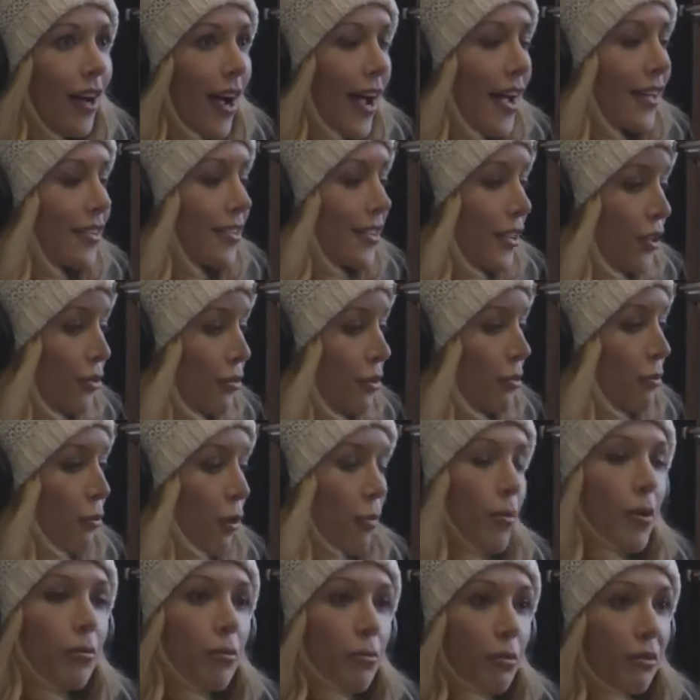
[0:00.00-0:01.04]
I had sex with more
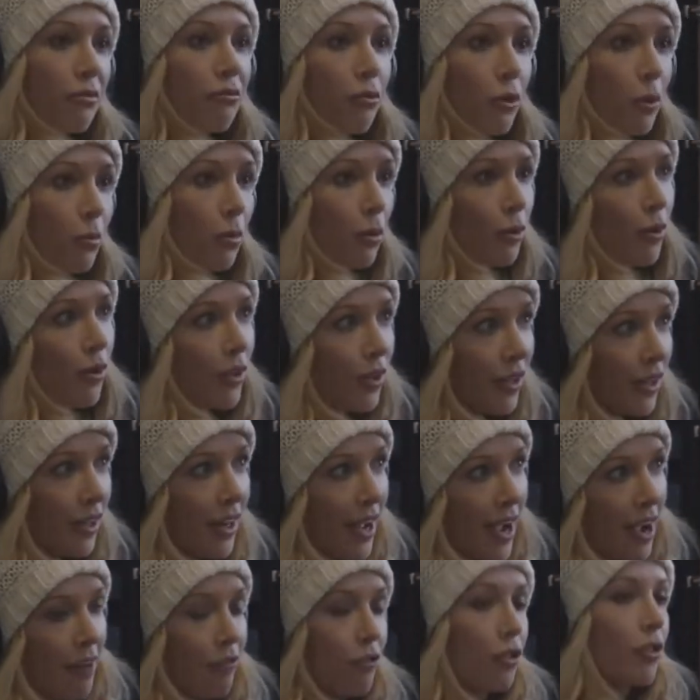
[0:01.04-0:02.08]
people before porn than
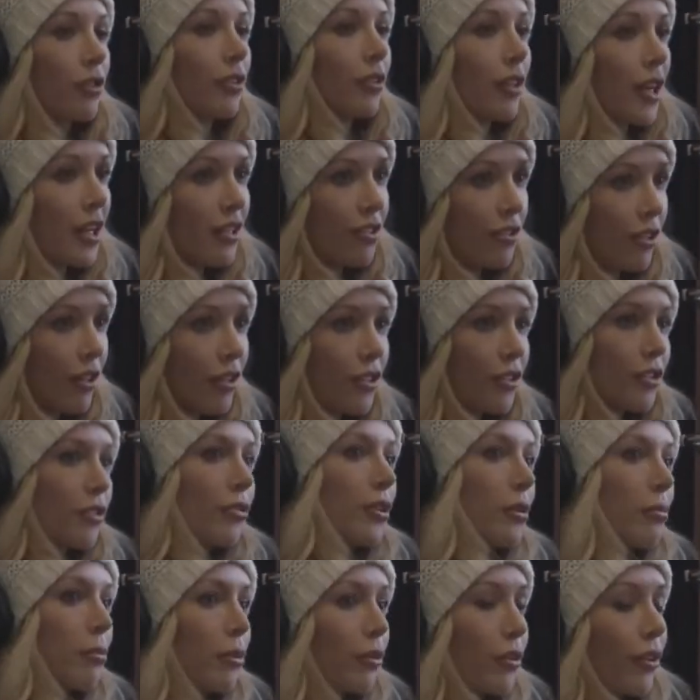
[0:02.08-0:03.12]
after I started
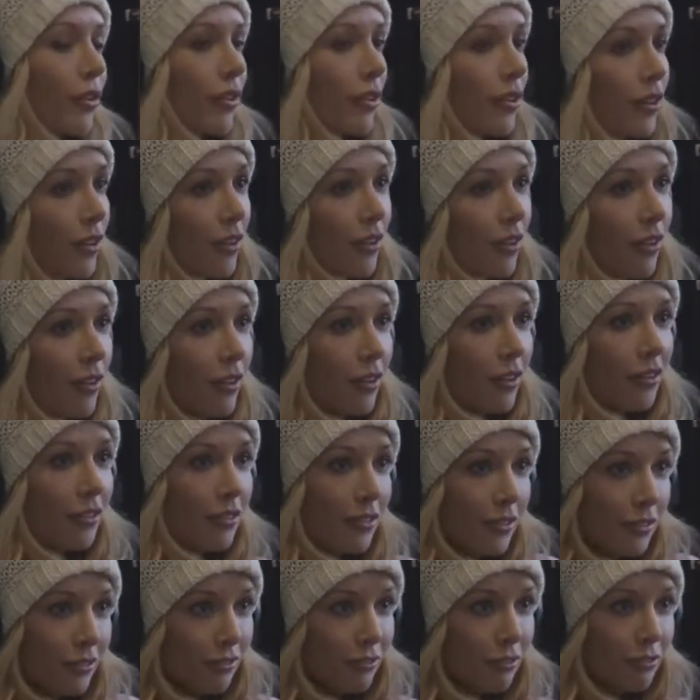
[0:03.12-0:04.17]
doing porn in
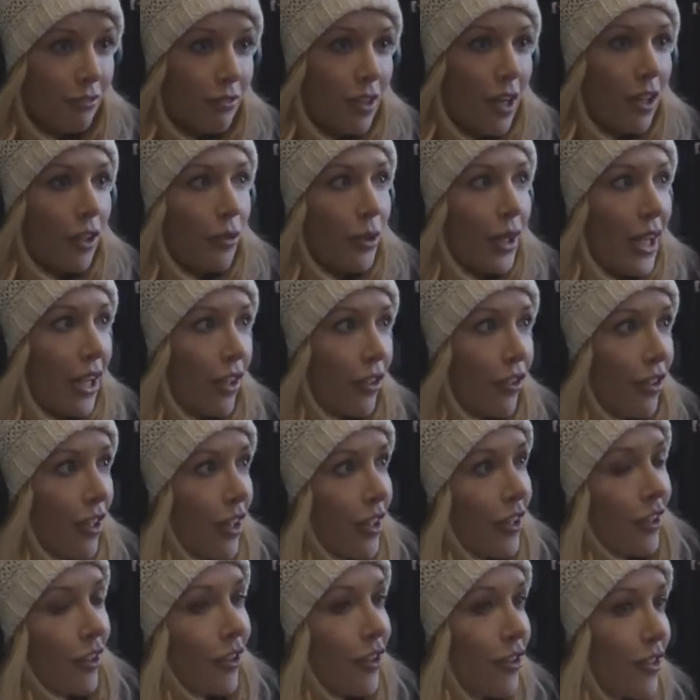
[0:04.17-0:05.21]
the following 8 or
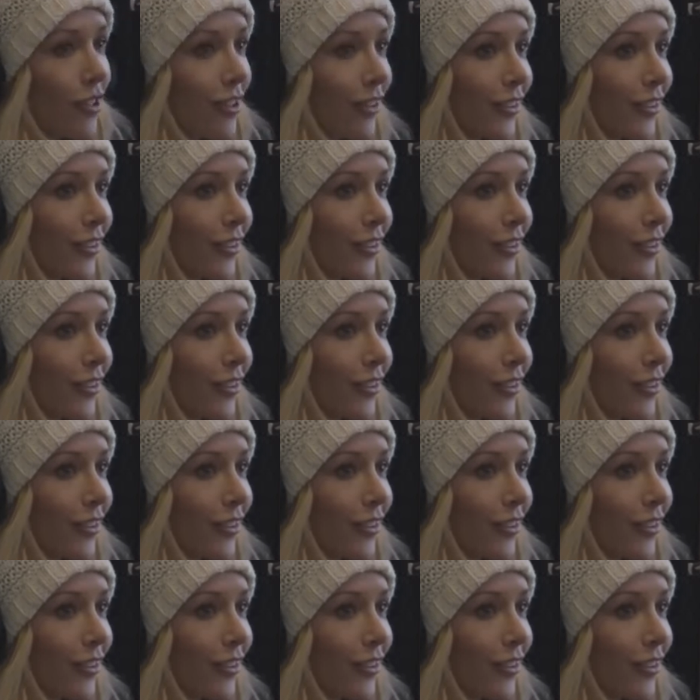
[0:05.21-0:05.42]
9 years.